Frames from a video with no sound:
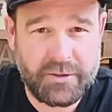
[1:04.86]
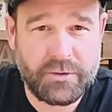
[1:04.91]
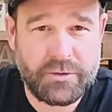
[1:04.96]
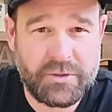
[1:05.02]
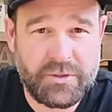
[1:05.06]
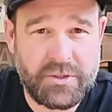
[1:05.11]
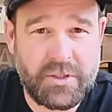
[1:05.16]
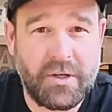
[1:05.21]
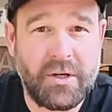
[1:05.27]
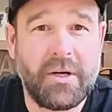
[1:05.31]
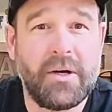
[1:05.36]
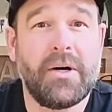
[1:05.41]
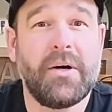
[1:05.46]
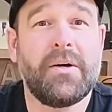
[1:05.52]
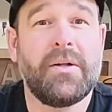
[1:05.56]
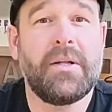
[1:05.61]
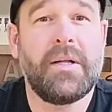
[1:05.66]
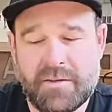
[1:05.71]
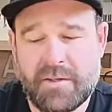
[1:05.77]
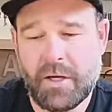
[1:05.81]
good
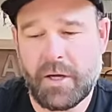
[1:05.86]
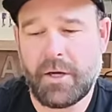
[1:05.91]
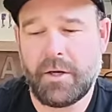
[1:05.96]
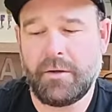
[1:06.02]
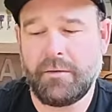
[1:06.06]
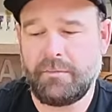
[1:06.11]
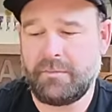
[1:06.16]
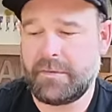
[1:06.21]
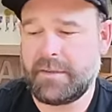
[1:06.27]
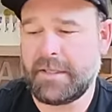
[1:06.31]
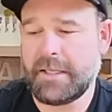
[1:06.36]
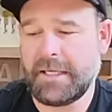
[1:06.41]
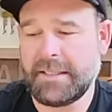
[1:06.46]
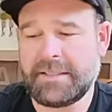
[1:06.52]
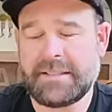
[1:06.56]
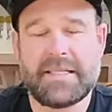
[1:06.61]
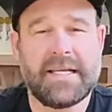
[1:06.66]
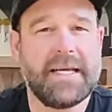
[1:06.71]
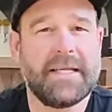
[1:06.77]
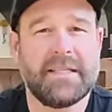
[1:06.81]
style, so they
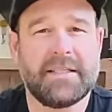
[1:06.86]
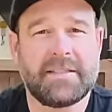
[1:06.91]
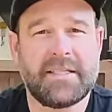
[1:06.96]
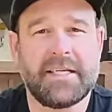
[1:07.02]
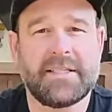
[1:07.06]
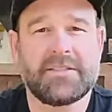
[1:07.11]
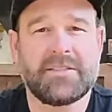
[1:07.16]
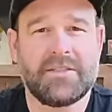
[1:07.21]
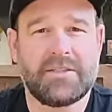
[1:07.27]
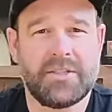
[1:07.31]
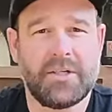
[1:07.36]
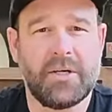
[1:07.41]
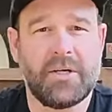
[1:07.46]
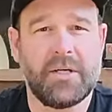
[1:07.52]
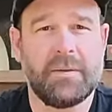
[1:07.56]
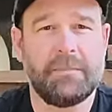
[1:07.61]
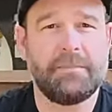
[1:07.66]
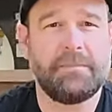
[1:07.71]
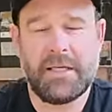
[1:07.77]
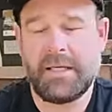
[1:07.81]
stand the test of
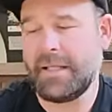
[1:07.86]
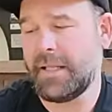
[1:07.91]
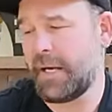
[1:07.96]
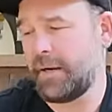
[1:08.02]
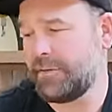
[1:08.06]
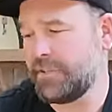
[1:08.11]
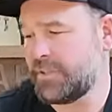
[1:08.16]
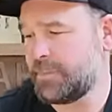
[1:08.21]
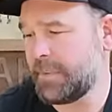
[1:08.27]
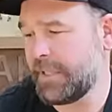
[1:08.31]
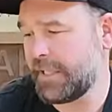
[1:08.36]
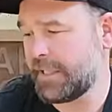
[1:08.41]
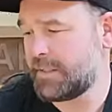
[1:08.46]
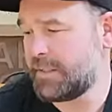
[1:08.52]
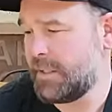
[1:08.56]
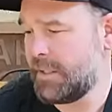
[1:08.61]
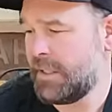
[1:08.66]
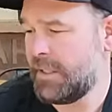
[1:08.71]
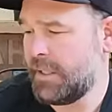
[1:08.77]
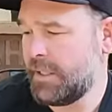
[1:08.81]
time in that
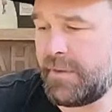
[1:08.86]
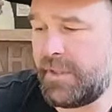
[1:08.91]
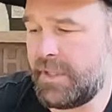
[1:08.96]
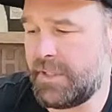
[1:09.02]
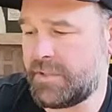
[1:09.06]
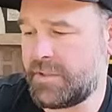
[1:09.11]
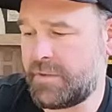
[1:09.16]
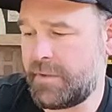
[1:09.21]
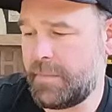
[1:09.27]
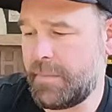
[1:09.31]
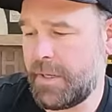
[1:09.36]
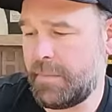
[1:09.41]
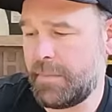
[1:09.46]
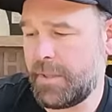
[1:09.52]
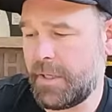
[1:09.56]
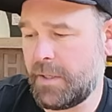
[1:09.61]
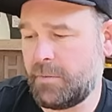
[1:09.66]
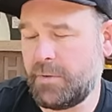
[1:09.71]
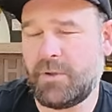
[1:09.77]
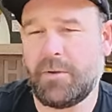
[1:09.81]
respect. Things to
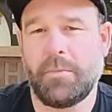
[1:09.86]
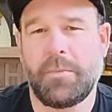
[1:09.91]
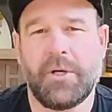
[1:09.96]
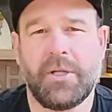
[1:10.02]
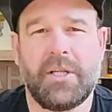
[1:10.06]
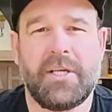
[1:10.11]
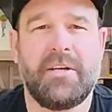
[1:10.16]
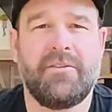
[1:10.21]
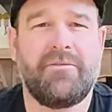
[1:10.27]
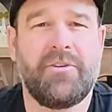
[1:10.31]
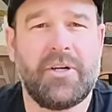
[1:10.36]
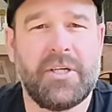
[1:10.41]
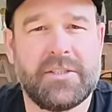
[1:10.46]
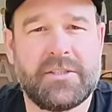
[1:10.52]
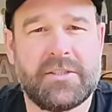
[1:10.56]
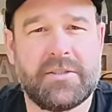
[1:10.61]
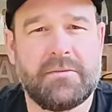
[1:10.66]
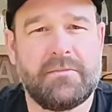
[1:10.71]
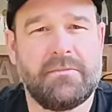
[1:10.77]
remember with the Berliner Weiss,